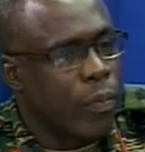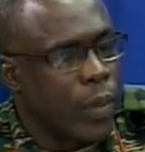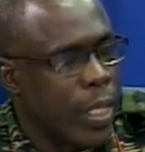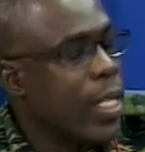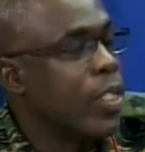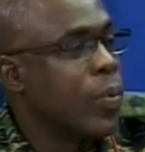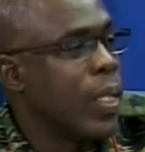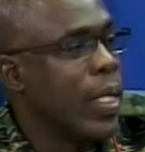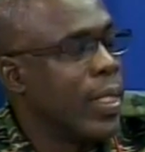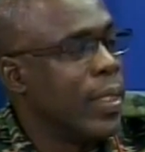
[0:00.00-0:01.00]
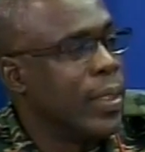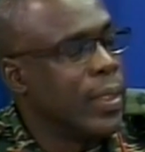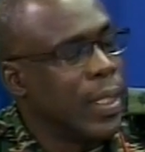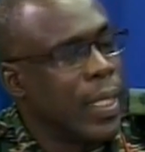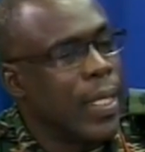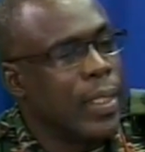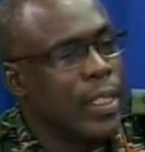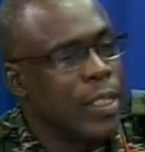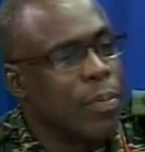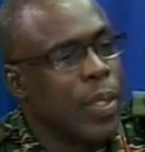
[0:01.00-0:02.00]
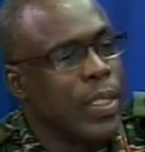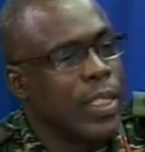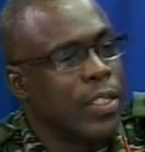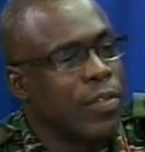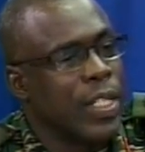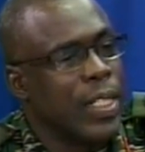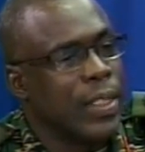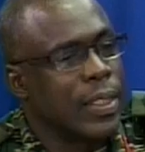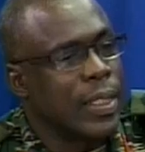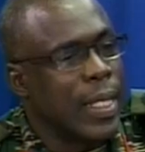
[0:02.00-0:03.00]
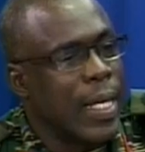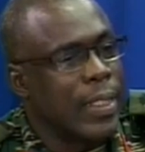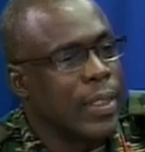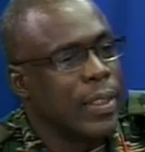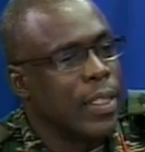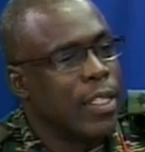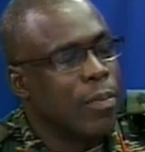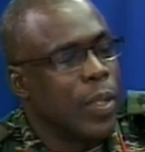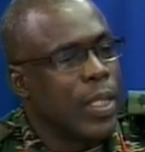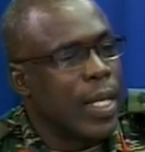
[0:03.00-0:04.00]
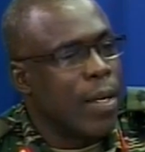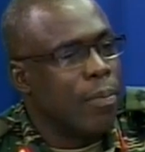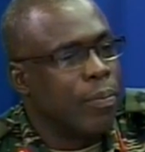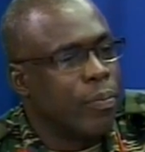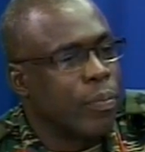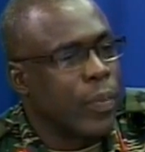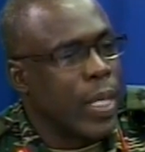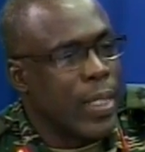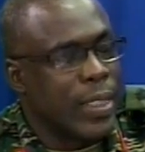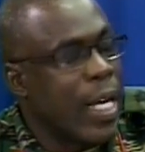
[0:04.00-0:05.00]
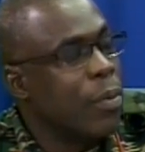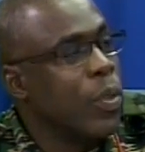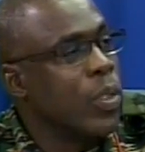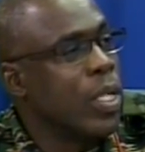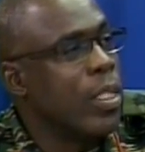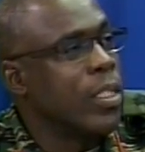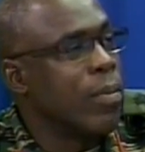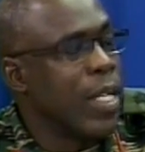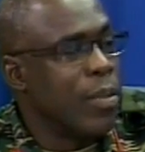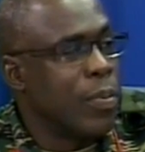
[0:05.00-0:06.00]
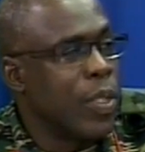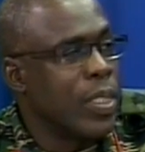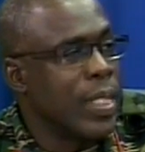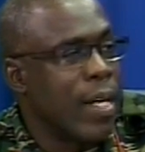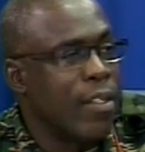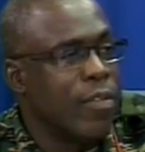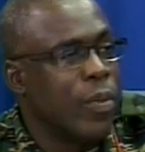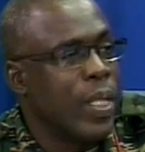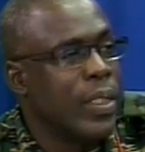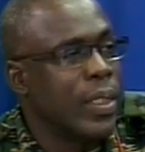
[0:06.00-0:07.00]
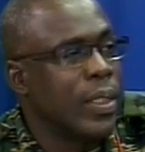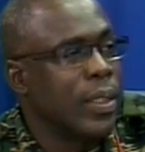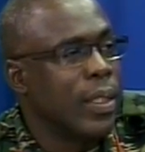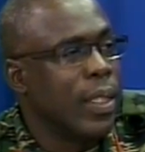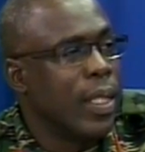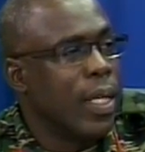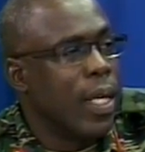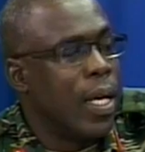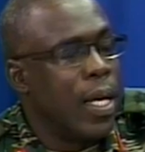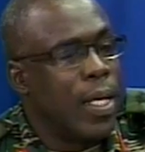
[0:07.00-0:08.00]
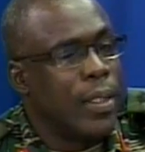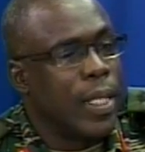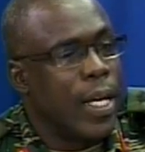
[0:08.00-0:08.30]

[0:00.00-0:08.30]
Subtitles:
That is what I can say at this point as it relates to that. But as time goes on, sometimes persons are influenced, and